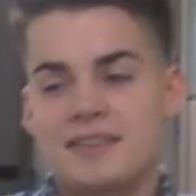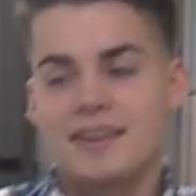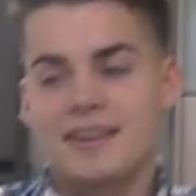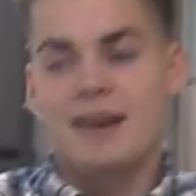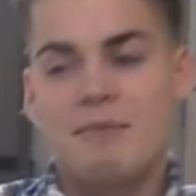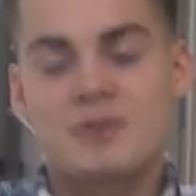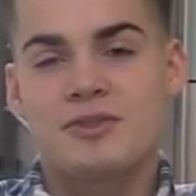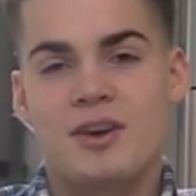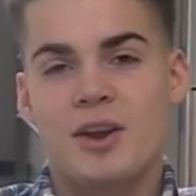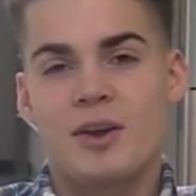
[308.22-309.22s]
like I'm just
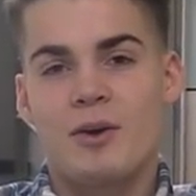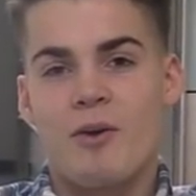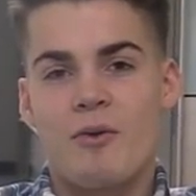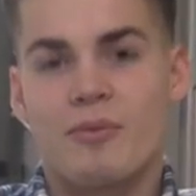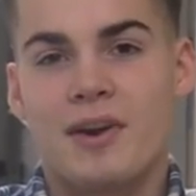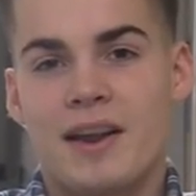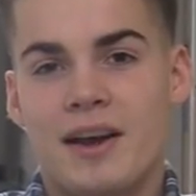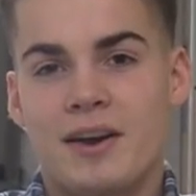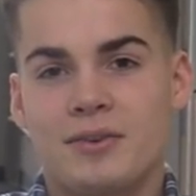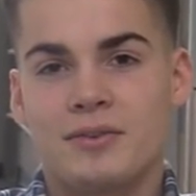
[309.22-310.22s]
trying to go home right
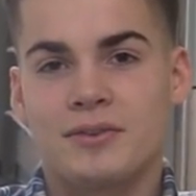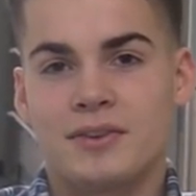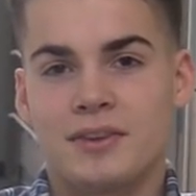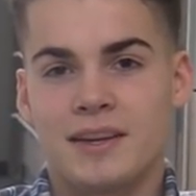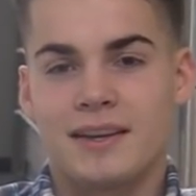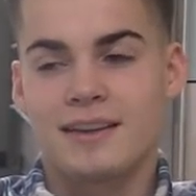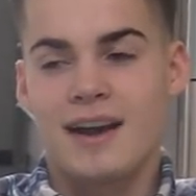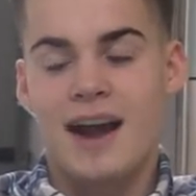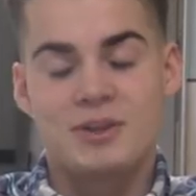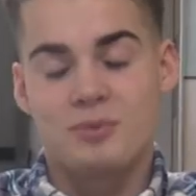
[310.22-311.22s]
now. Like
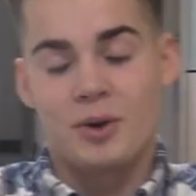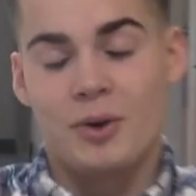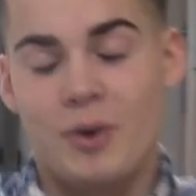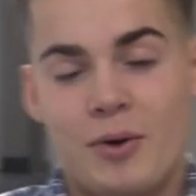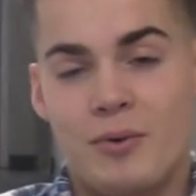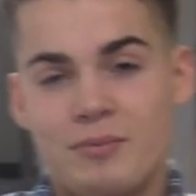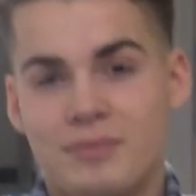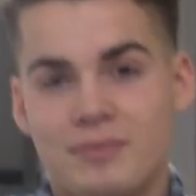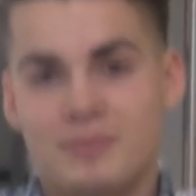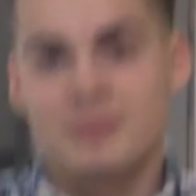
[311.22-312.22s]
I just want to go home.
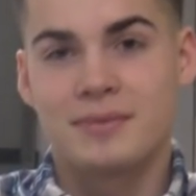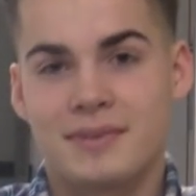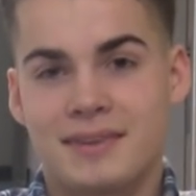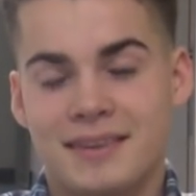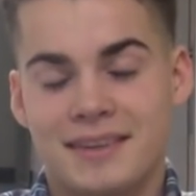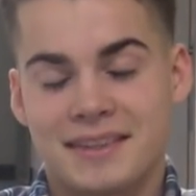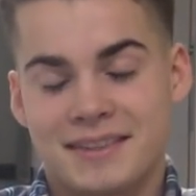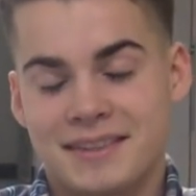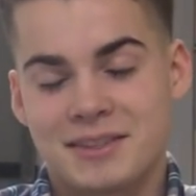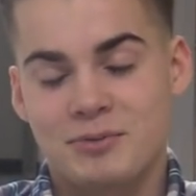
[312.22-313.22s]
I
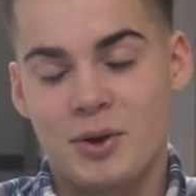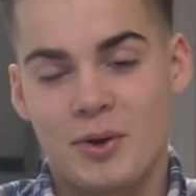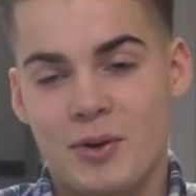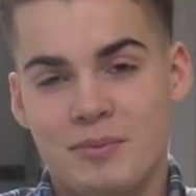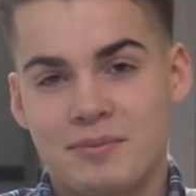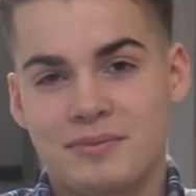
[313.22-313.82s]
just want to go home.